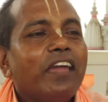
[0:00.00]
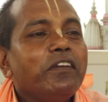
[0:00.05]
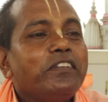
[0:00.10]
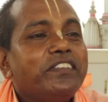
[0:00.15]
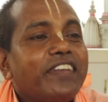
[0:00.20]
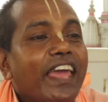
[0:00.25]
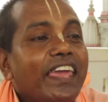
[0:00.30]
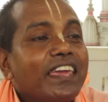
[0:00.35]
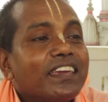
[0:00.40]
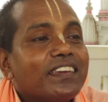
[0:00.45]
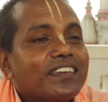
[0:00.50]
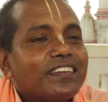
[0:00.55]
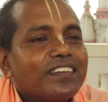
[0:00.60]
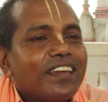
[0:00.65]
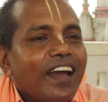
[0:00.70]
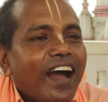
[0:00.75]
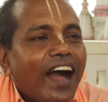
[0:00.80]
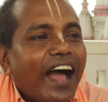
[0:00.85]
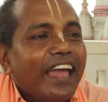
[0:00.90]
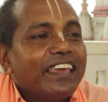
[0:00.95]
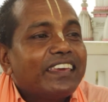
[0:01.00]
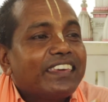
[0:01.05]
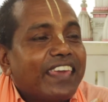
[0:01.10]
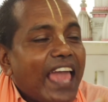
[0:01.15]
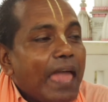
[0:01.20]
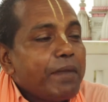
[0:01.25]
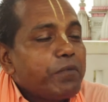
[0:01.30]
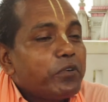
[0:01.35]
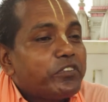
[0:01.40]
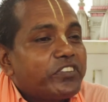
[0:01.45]
I
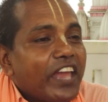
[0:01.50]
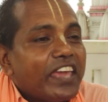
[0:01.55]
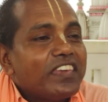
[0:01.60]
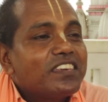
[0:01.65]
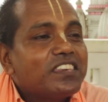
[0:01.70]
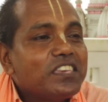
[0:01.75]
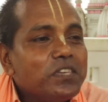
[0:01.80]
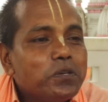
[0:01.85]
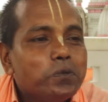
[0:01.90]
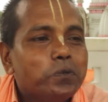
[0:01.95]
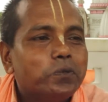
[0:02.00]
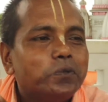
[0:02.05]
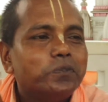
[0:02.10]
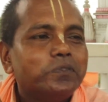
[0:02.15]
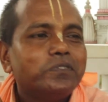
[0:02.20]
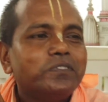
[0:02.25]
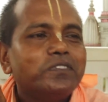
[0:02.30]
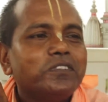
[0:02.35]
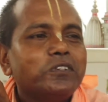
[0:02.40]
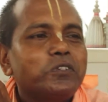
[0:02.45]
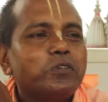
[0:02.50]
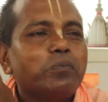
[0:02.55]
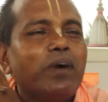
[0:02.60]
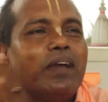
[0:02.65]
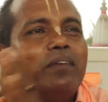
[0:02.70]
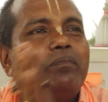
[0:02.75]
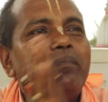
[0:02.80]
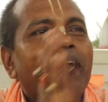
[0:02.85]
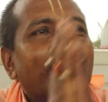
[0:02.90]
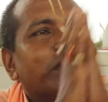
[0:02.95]
came to take you to
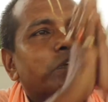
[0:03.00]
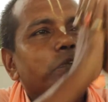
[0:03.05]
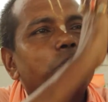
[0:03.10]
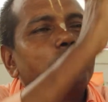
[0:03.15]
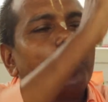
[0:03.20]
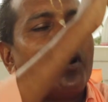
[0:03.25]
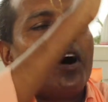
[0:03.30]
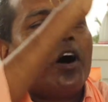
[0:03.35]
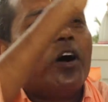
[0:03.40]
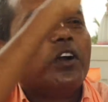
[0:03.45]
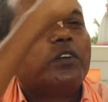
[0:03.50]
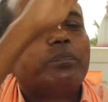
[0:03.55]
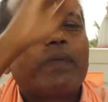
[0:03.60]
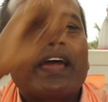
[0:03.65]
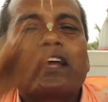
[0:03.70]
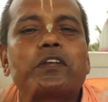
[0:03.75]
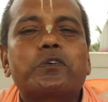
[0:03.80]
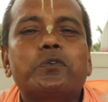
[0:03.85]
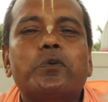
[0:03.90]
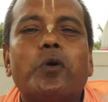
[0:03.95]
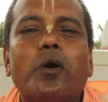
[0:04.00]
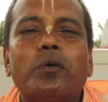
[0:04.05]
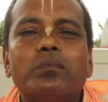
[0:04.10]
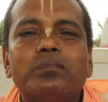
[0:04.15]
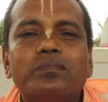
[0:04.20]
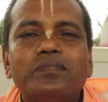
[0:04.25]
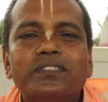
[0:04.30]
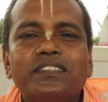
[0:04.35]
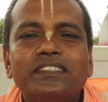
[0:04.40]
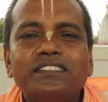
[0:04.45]
my, back to God, back to home.